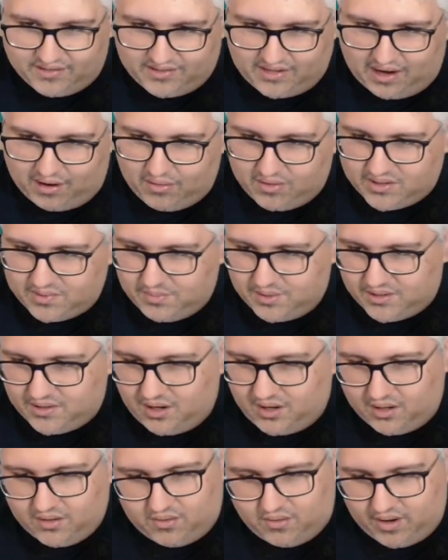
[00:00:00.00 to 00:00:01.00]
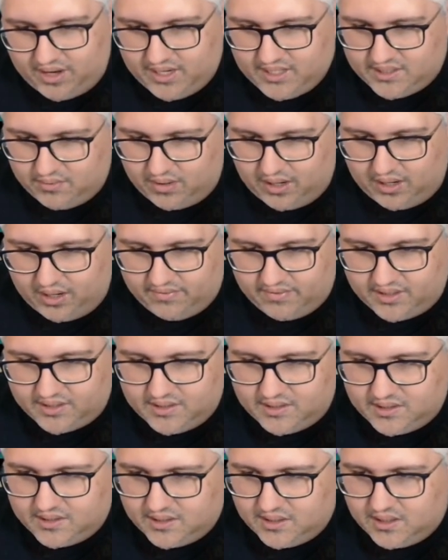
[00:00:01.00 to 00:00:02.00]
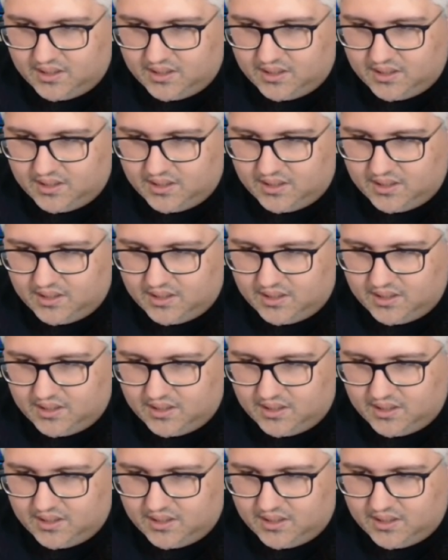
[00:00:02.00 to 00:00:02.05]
towers, but not crazy relevant.